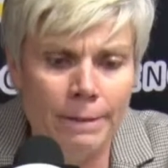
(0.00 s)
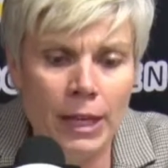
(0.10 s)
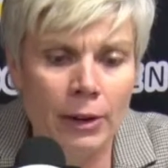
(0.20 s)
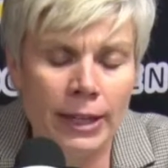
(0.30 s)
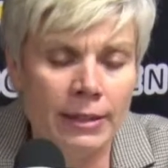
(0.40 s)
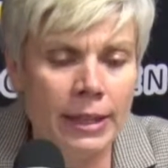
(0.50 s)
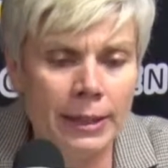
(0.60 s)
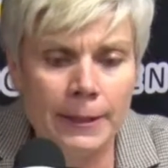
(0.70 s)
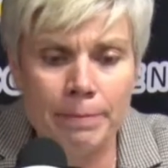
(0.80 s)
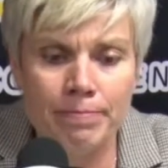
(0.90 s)
I
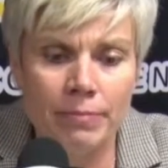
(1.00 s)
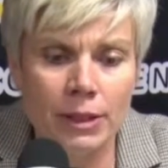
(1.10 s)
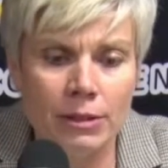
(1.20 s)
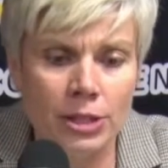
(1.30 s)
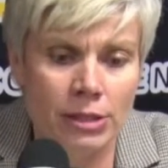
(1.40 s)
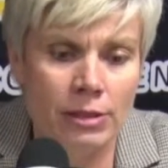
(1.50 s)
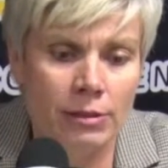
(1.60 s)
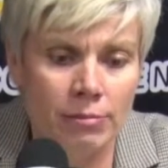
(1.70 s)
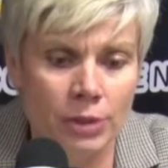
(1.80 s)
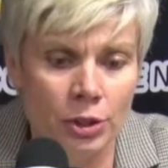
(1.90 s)
think just
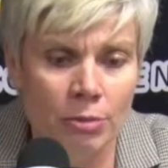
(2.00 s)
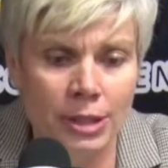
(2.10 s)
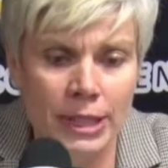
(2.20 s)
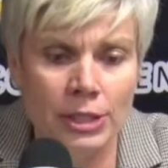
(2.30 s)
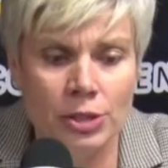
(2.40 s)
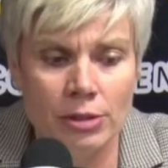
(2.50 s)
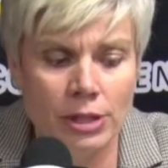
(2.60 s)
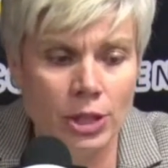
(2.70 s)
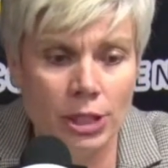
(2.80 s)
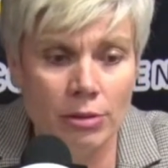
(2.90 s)
human nature
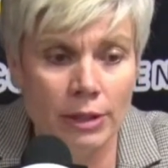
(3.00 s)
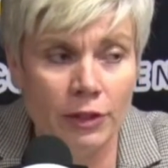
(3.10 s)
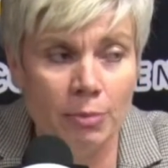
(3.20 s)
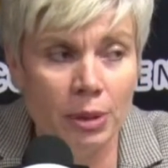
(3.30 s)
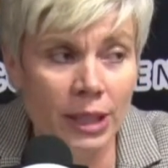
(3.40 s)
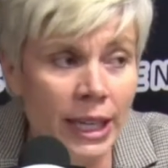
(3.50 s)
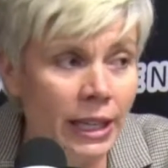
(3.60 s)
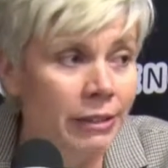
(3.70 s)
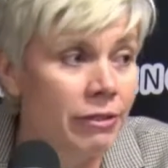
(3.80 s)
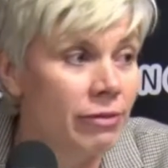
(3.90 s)
in general, if you
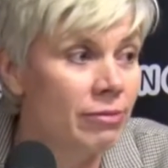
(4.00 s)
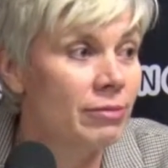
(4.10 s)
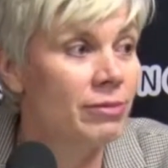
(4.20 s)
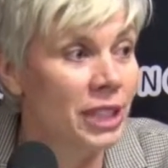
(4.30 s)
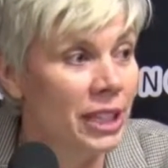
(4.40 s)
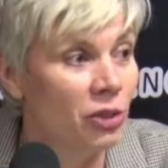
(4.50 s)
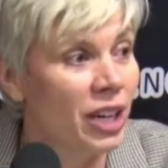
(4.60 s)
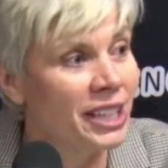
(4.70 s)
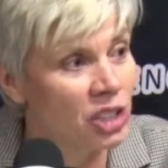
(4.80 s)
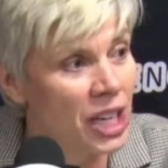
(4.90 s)
believe, then you've
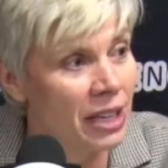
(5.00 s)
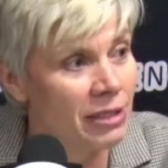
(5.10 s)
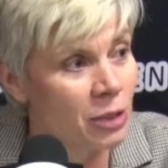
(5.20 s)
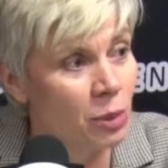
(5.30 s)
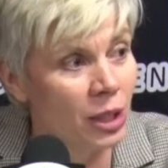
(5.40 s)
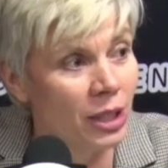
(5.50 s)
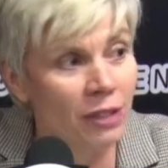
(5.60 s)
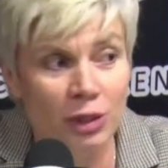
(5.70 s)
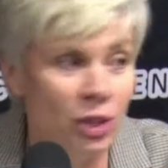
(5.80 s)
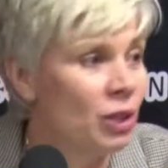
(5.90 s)
got a chance. But
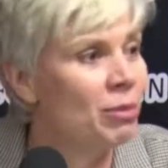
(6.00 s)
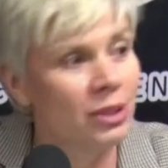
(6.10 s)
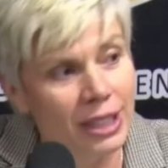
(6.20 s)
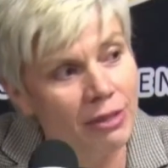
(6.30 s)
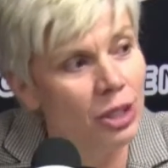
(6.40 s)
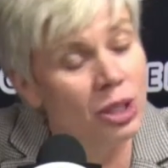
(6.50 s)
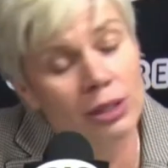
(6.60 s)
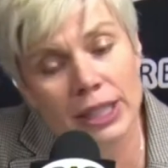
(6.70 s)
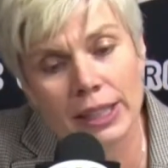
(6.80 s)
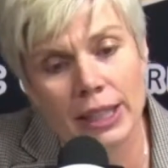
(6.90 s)
if you don't believe and you don't
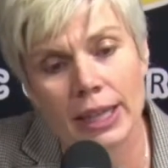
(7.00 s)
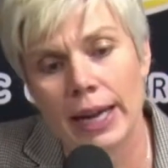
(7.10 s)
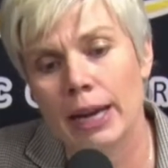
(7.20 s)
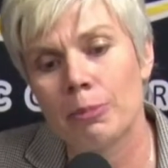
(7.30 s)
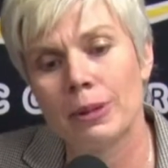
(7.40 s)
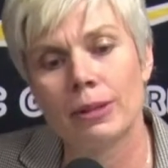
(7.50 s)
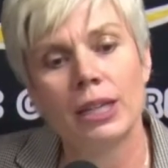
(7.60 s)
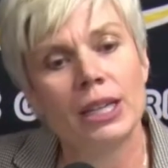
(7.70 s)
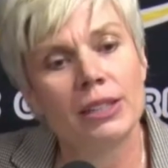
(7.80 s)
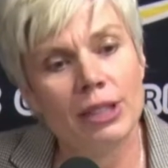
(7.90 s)
think it can happen,
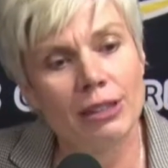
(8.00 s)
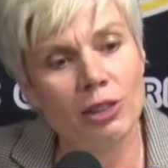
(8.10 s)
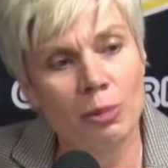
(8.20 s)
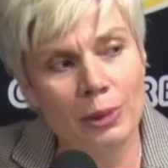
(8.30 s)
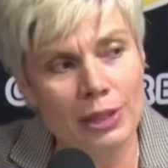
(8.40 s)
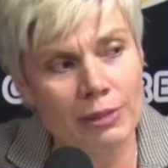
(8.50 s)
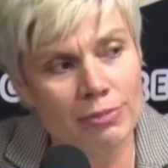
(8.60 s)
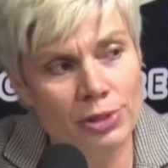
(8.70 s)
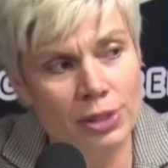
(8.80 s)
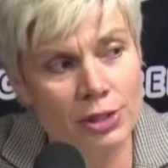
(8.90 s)
then you're pretty
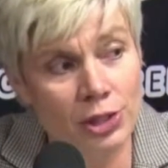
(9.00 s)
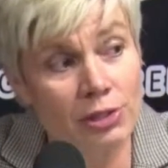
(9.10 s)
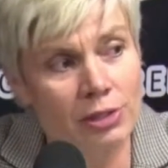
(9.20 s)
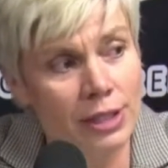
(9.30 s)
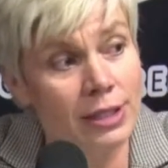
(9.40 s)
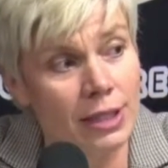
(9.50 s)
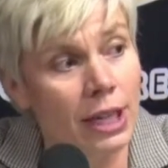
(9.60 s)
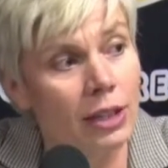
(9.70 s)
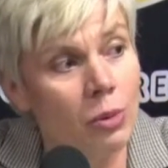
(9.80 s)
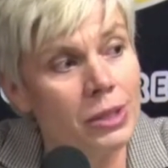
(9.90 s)
assured that it's
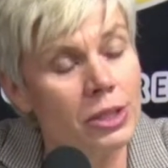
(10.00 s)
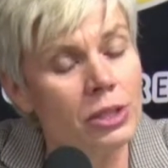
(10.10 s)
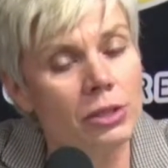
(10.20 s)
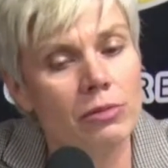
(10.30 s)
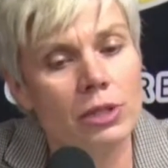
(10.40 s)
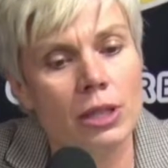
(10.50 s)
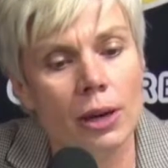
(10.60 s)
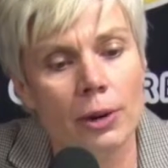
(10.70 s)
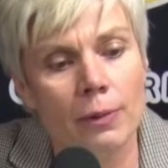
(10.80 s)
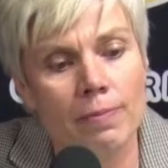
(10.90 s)
not going to.
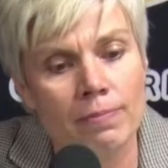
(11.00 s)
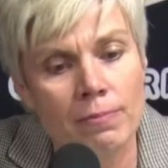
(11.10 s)
So